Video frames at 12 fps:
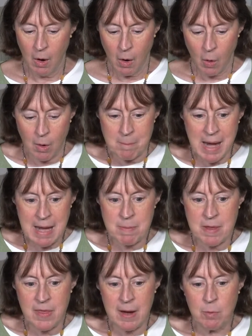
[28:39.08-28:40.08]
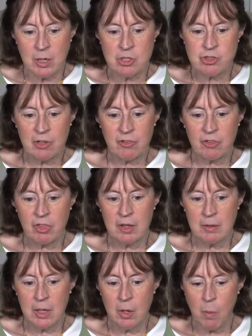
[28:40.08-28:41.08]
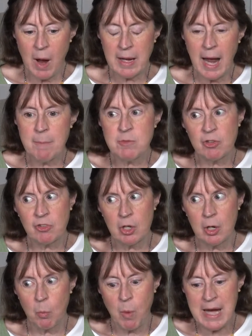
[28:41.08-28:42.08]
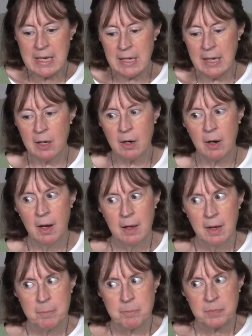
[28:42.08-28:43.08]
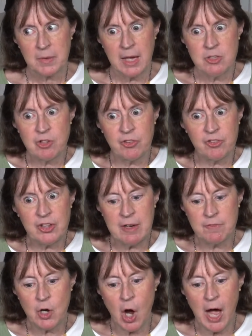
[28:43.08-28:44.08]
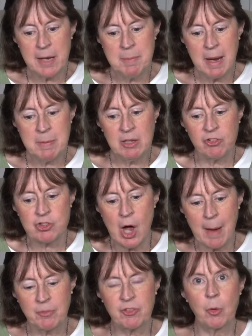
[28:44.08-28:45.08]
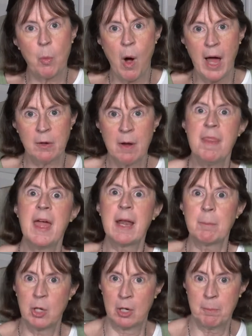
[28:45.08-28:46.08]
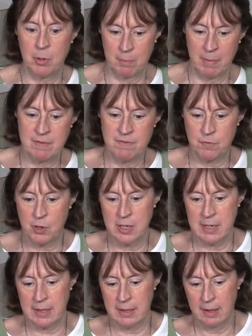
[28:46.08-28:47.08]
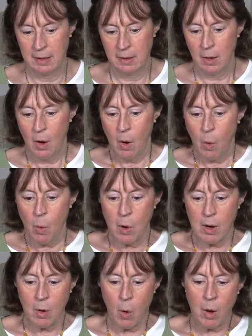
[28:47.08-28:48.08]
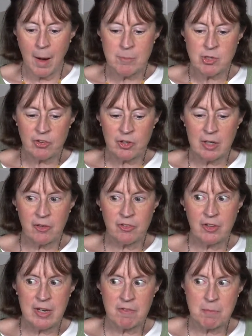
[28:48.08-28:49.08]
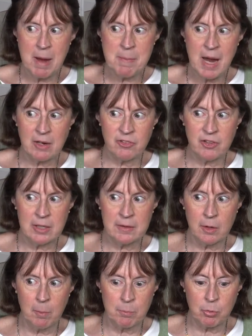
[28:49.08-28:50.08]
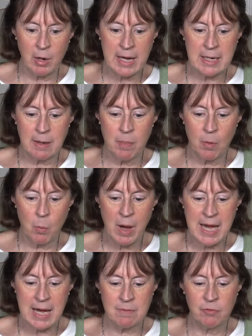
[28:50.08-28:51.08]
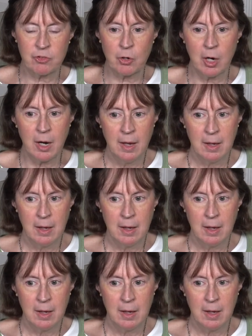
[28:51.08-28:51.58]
Or maybe they would have just, you know what, I'm just going to wait here and just see if God maybe stops the water and then I'm going to put my foot in. Or, or I'm just going to see if maybe I see a little break in the waves or